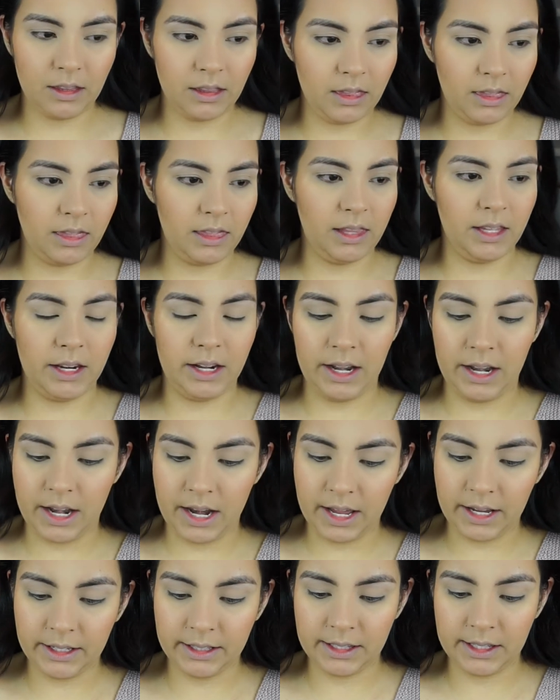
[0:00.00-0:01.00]
The
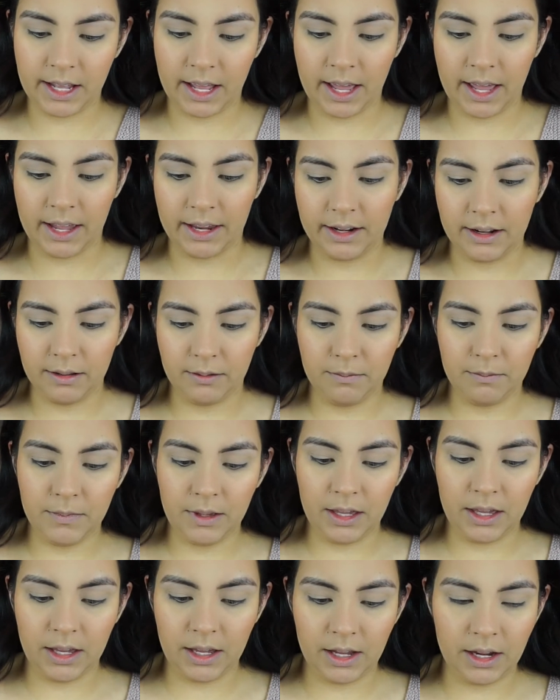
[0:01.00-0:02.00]
next item
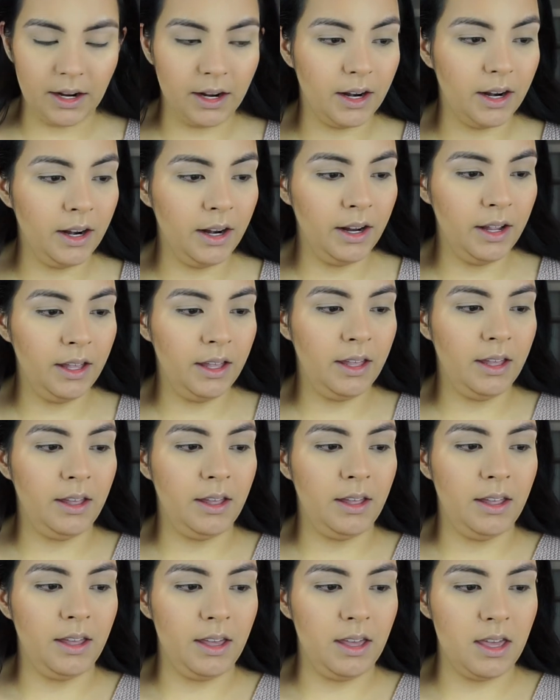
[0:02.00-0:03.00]
here
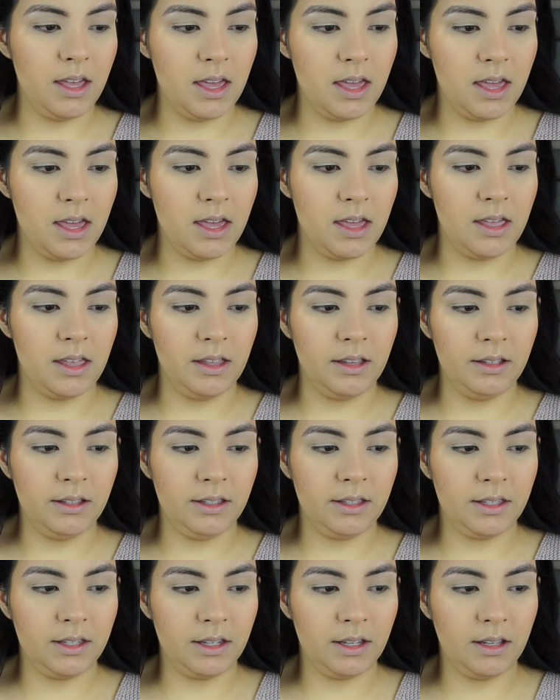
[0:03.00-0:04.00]

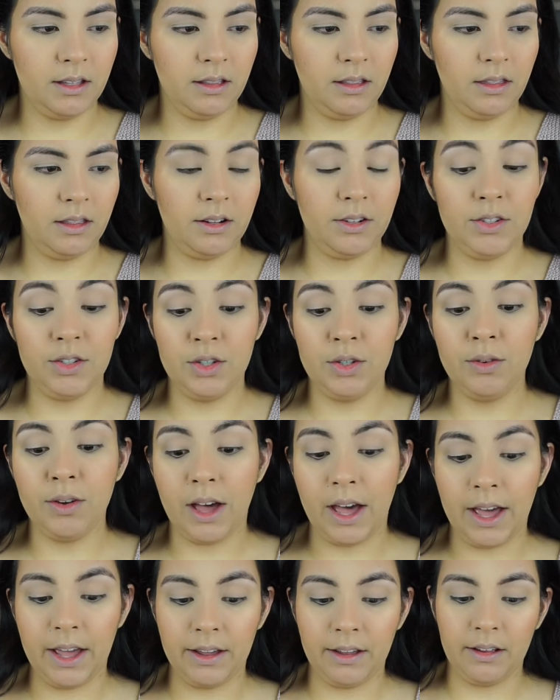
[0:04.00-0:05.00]
is, there's two
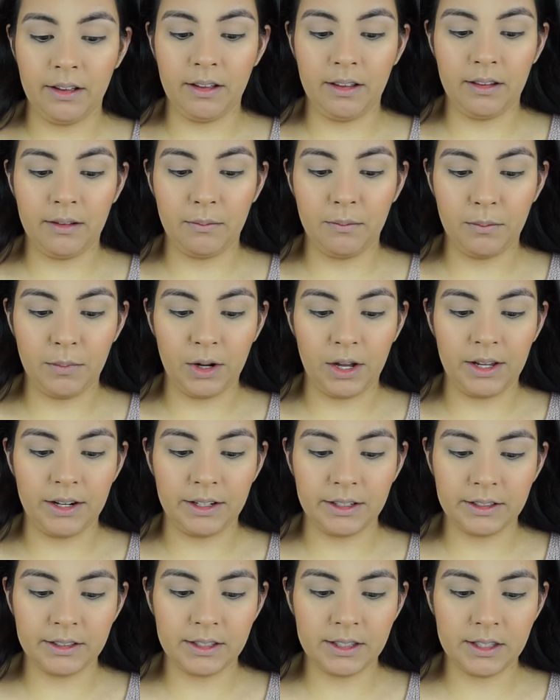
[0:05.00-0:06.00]
eye
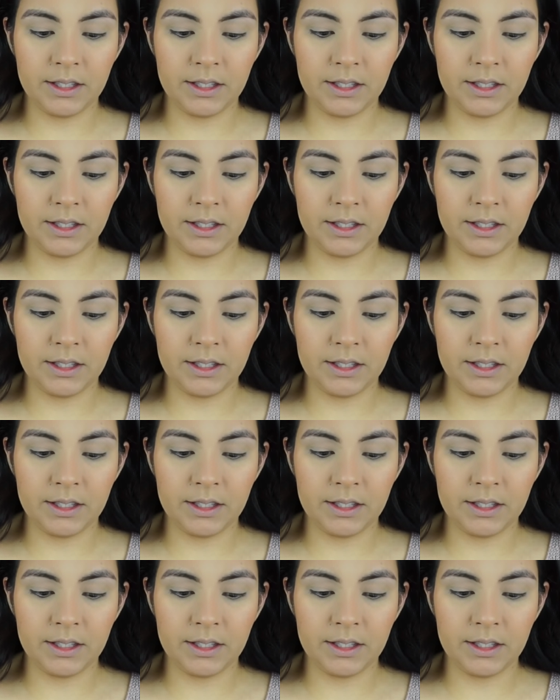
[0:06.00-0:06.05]
products.